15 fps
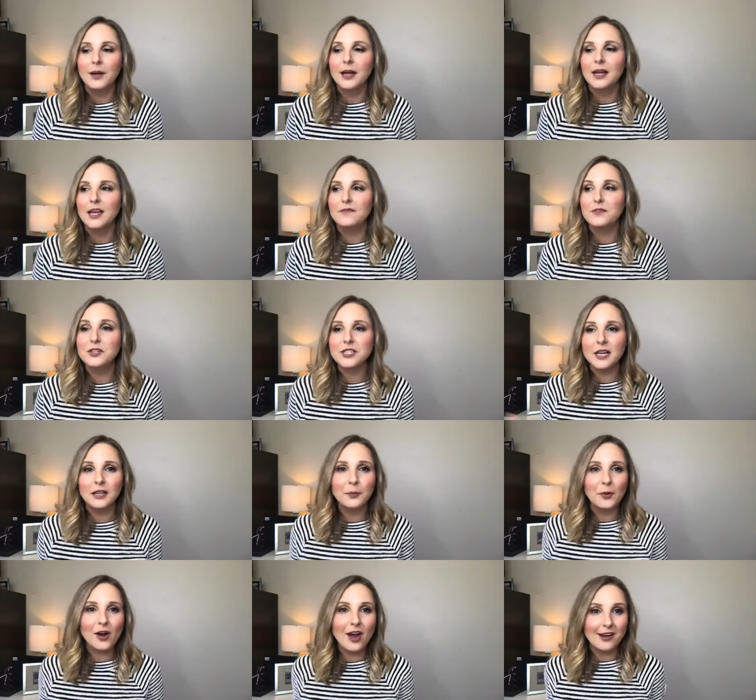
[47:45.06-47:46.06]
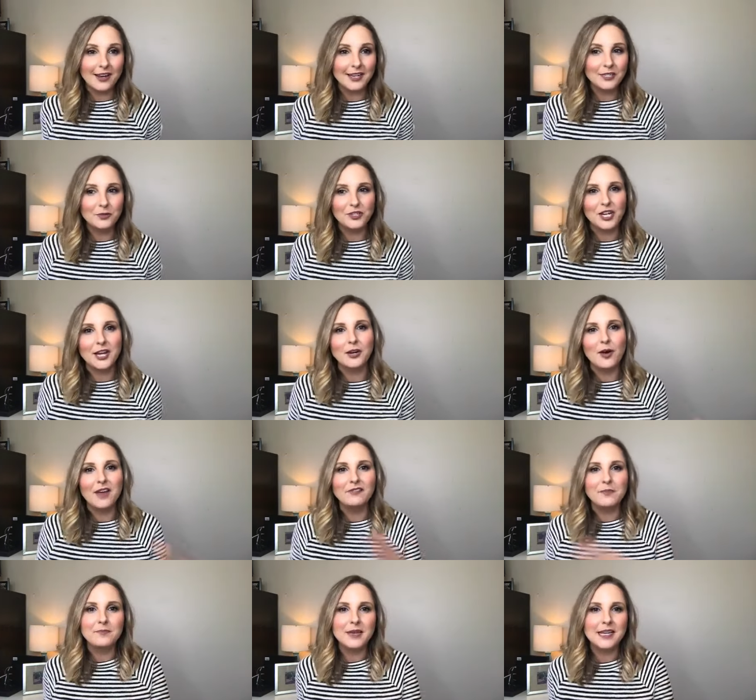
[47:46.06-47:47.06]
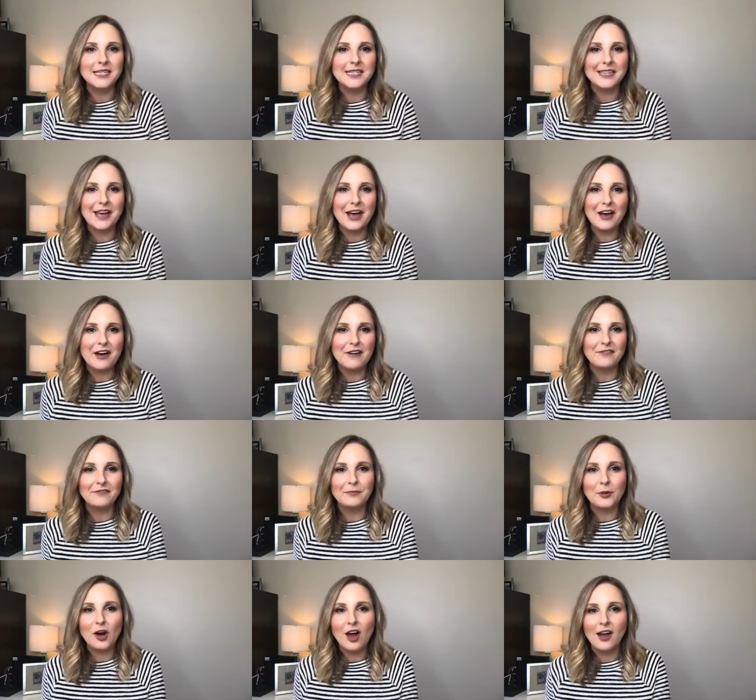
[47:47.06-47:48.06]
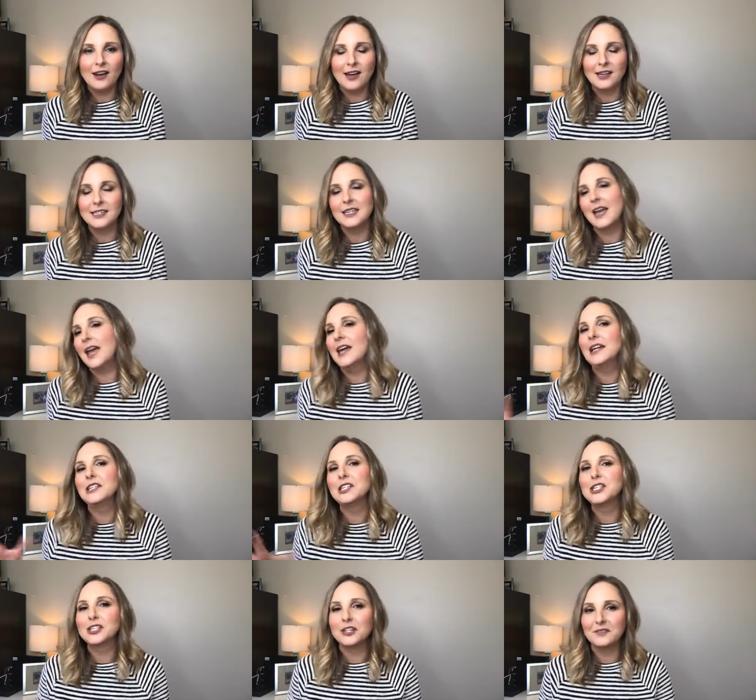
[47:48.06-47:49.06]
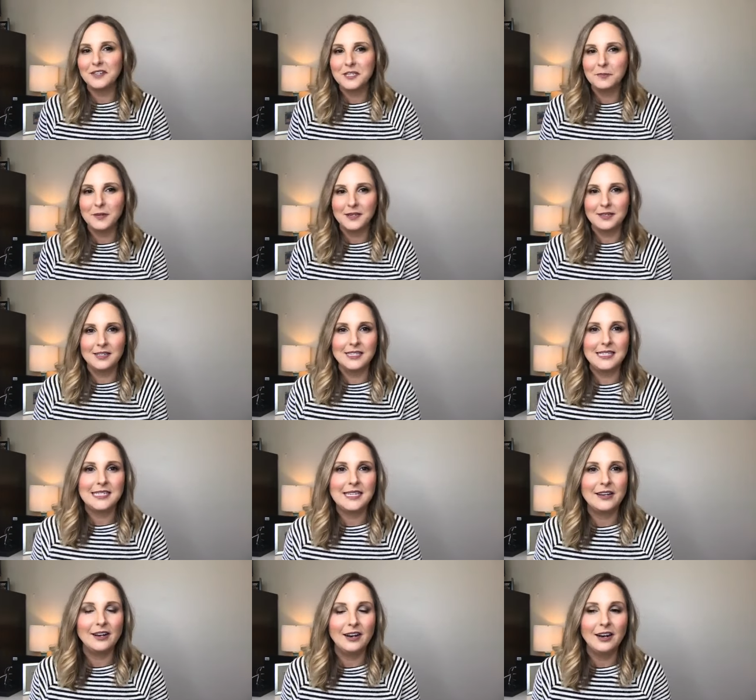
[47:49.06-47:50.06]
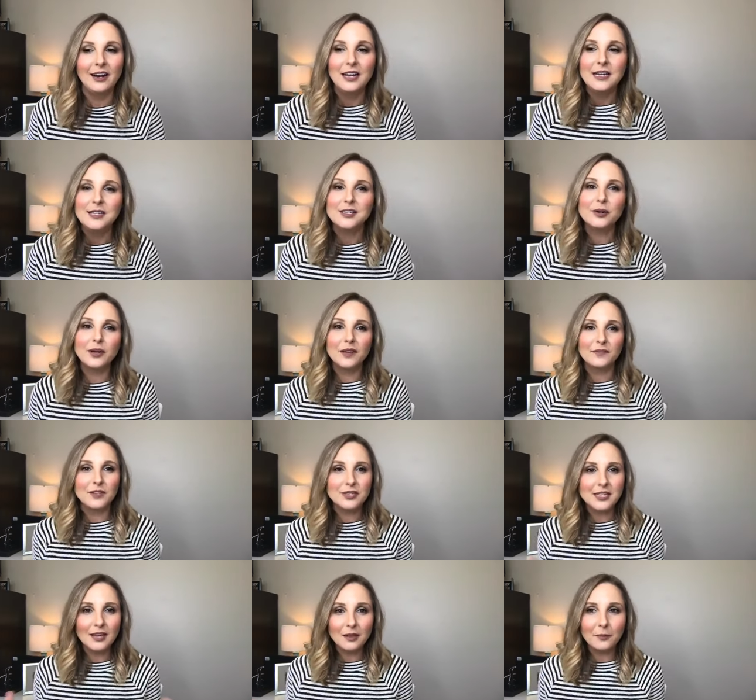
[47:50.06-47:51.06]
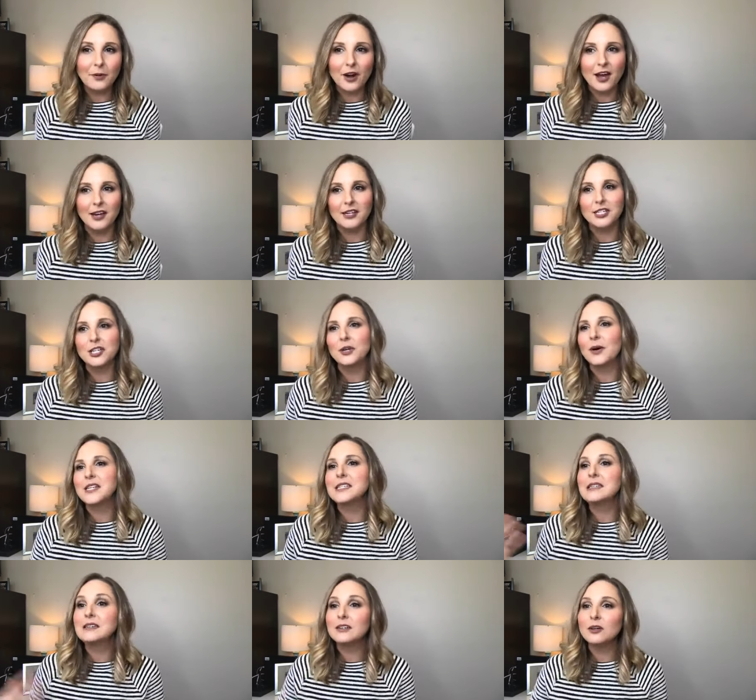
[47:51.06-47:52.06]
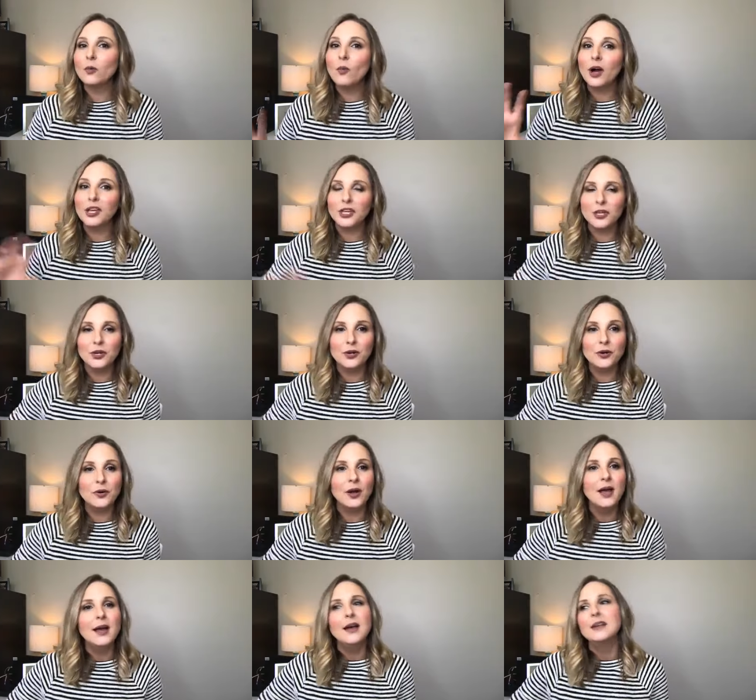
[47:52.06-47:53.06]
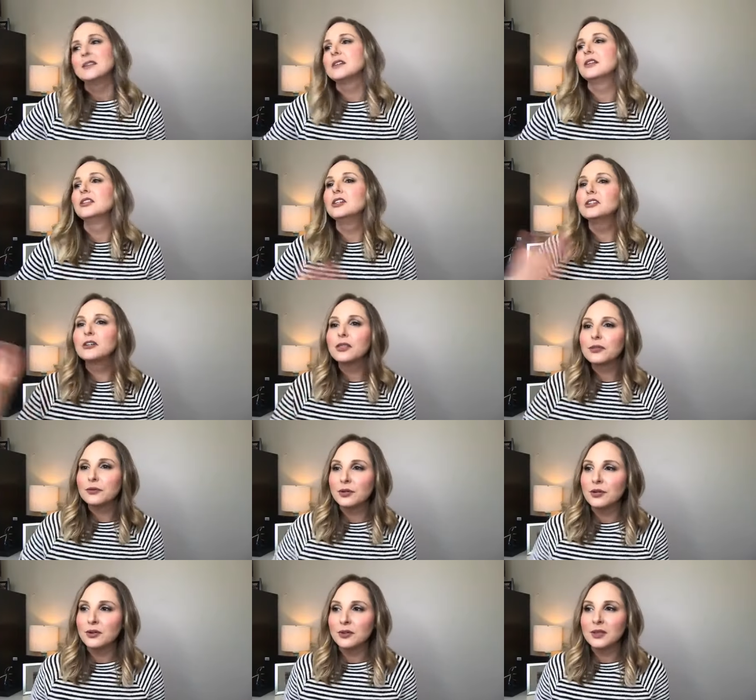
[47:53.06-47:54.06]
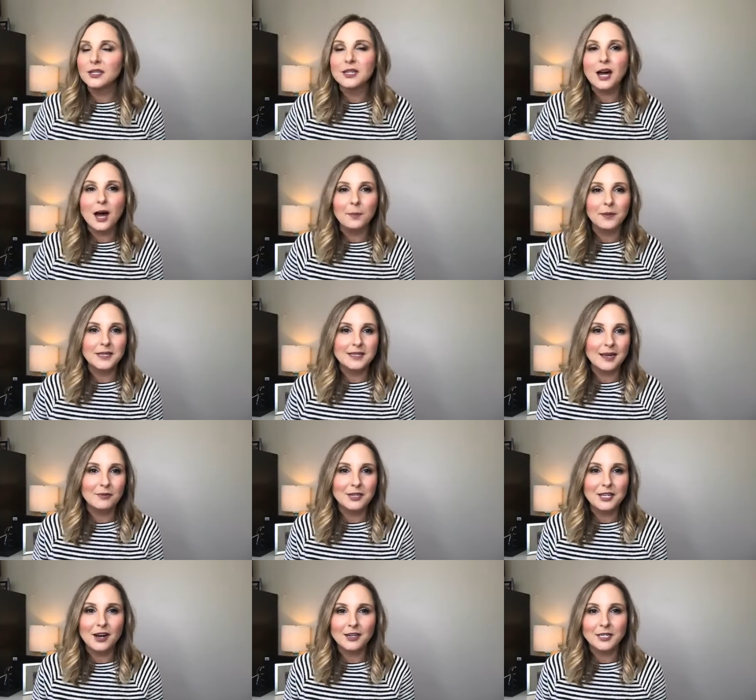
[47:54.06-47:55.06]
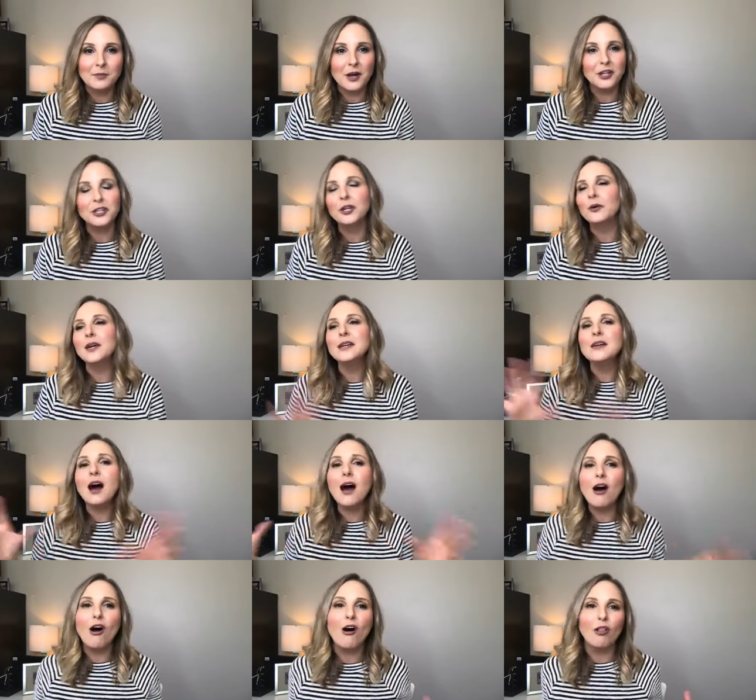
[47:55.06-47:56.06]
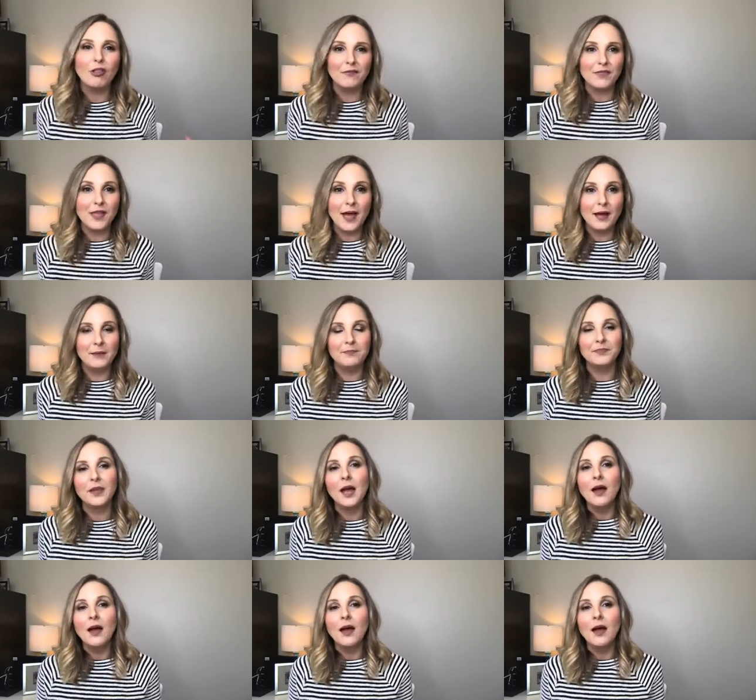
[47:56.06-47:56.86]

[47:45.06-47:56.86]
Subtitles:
if you sell a product, which I know I have a mix of product and service businesses here. So if you sell a product, you know, I still want you to look through the topics that we talked about, you know, and not all of them